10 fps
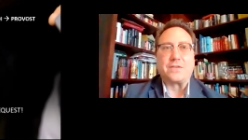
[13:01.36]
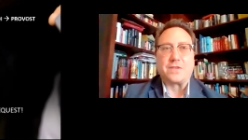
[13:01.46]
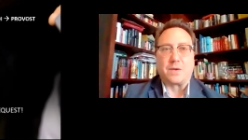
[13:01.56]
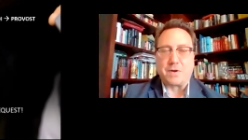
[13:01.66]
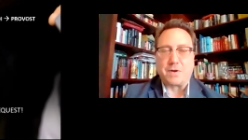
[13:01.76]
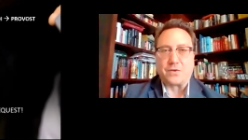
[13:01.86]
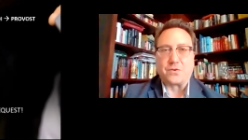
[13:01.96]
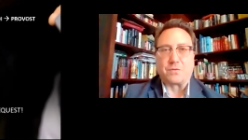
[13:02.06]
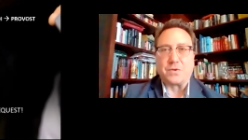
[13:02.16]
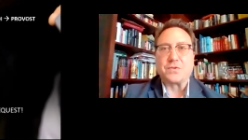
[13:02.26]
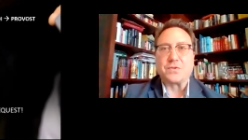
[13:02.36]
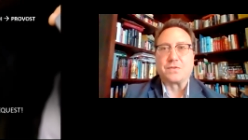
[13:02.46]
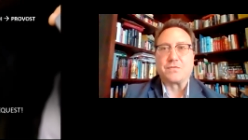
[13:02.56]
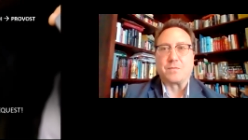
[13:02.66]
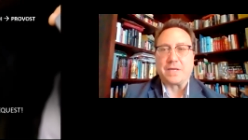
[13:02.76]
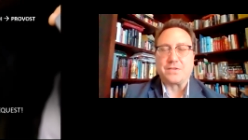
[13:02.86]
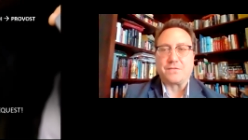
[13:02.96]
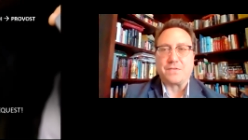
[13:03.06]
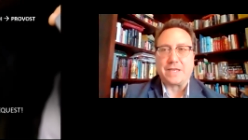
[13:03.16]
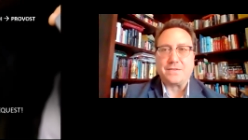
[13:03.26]
some contribution from each
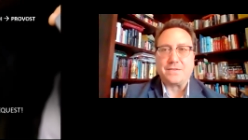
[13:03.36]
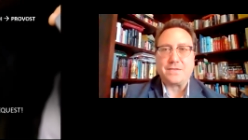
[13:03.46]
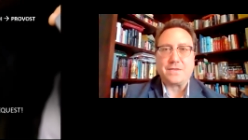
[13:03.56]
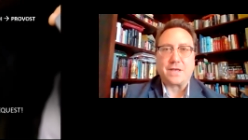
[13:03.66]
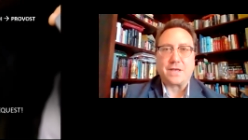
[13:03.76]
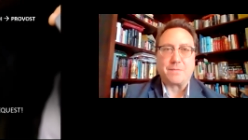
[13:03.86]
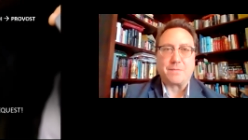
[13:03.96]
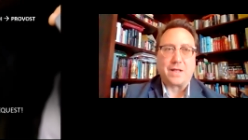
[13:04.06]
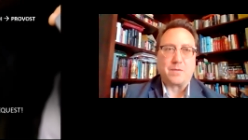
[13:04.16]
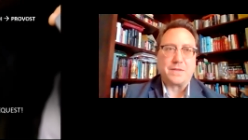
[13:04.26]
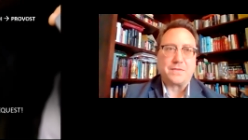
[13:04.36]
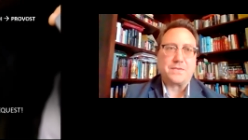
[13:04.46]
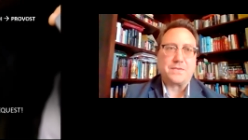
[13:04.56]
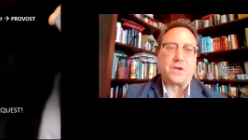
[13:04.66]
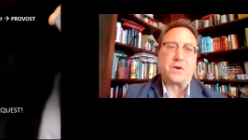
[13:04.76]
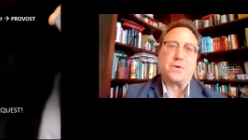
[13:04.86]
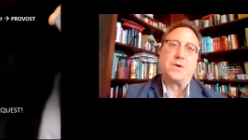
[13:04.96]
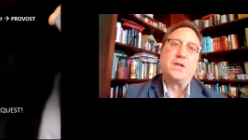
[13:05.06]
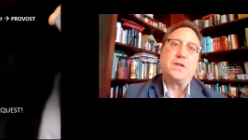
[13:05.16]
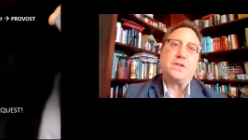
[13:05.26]
of these elements. So
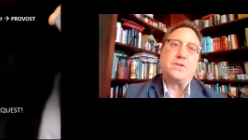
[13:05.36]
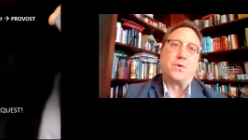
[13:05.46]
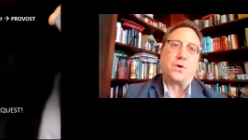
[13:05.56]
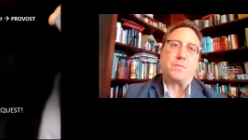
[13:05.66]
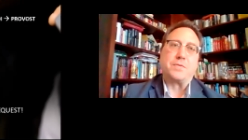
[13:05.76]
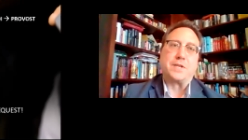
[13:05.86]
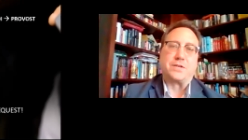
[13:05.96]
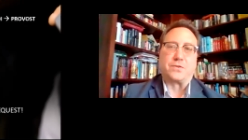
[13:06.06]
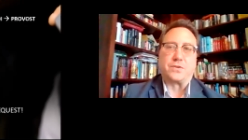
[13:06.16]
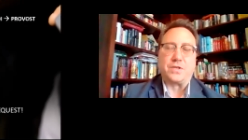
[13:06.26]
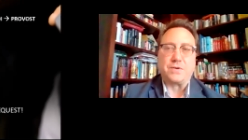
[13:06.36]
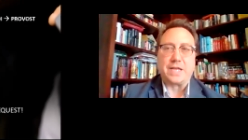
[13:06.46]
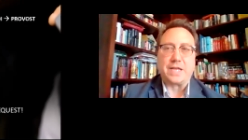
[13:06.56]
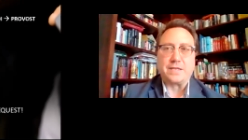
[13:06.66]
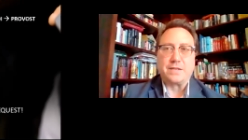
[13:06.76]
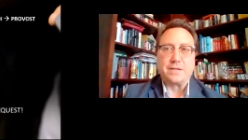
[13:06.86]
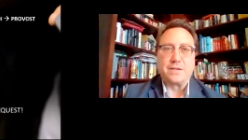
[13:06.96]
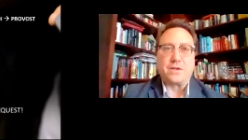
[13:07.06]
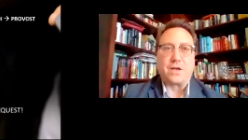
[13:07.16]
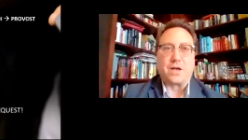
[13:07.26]
your particular unit,
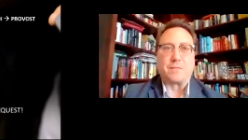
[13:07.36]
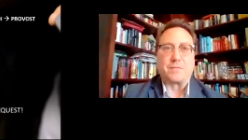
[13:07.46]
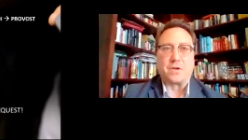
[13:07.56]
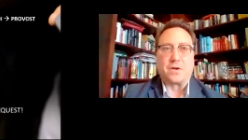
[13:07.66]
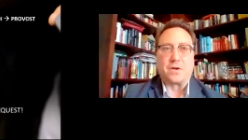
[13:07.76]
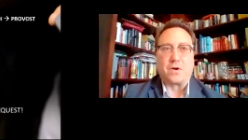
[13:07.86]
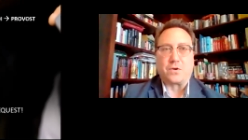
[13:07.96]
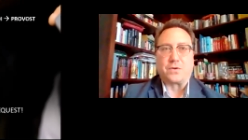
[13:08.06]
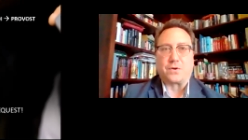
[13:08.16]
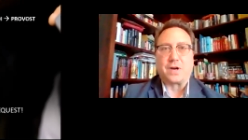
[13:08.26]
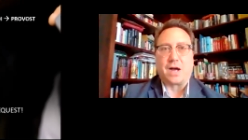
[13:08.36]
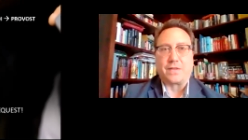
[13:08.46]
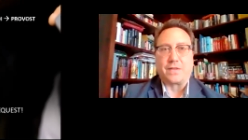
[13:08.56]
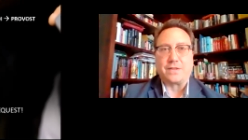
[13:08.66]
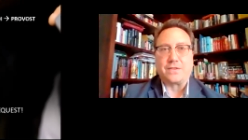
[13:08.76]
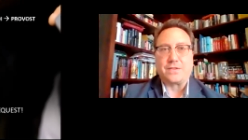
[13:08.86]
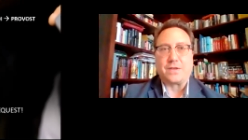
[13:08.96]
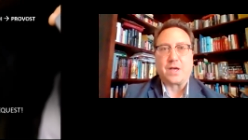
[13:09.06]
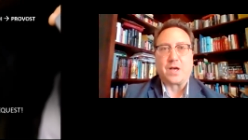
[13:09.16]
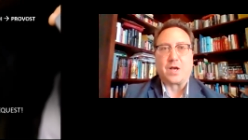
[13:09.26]
or your college,
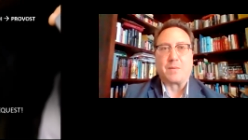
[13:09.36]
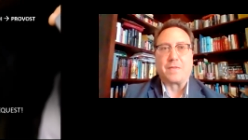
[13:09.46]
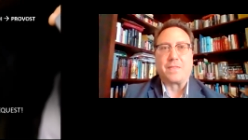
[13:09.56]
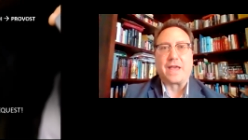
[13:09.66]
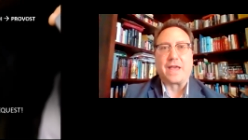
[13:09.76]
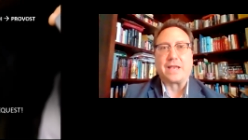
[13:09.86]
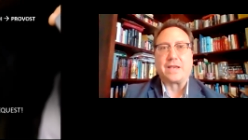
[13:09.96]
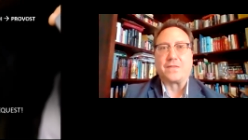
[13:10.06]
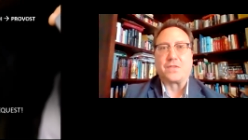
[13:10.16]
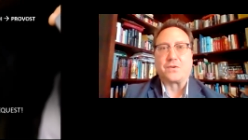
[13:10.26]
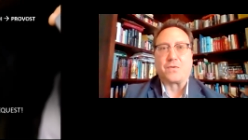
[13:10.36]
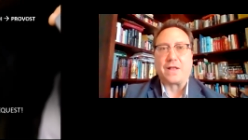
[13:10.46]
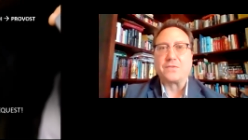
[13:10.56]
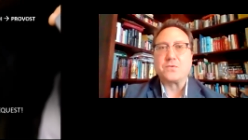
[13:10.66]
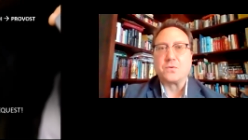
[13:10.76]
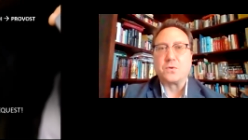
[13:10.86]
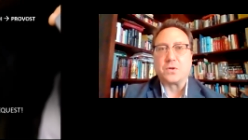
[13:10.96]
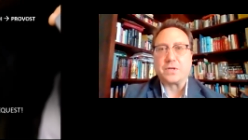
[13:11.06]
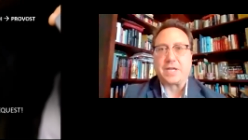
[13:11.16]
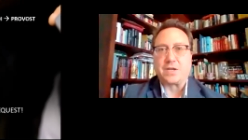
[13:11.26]
then the grad
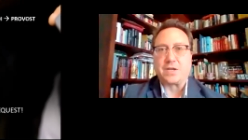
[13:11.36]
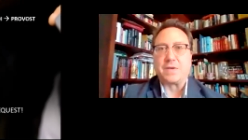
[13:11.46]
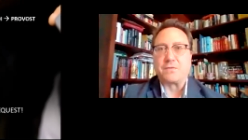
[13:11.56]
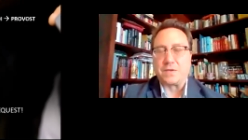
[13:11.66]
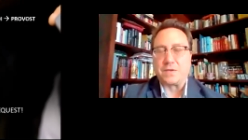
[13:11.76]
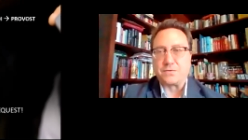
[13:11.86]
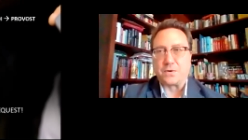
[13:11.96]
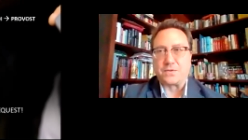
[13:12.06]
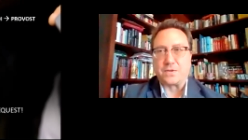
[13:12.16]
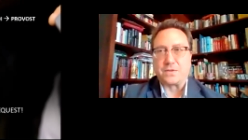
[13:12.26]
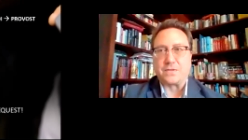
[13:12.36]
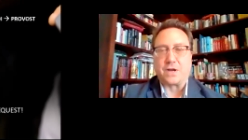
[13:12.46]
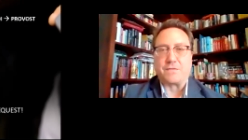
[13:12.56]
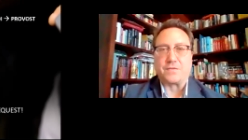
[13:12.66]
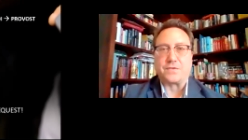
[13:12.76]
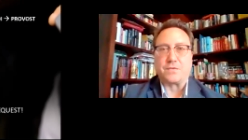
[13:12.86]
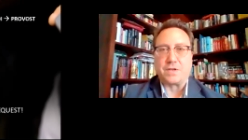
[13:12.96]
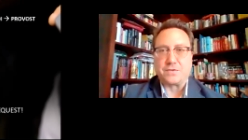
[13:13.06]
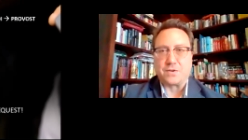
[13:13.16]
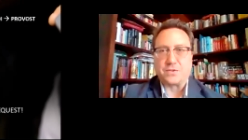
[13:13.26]
school can commit resources, the Office of
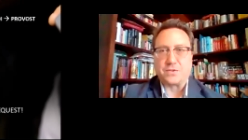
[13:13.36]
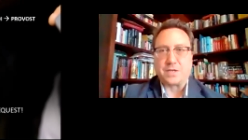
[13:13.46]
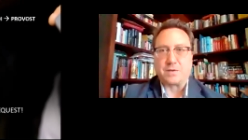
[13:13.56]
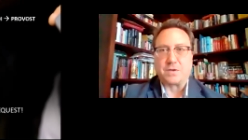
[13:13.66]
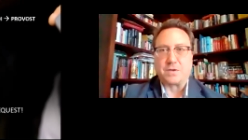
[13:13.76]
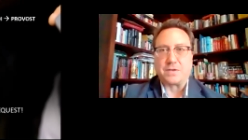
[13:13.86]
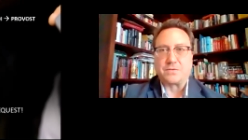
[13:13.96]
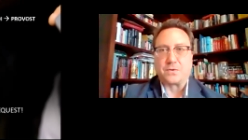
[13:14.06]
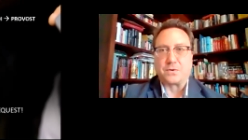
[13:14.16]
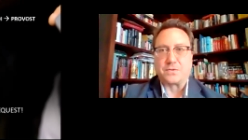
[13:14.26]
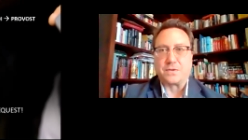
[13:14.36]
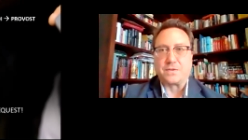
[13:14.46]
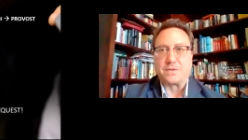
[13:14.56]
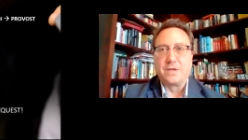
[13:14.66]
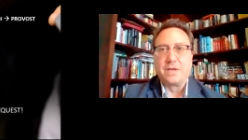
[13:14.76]
Research can commit resources,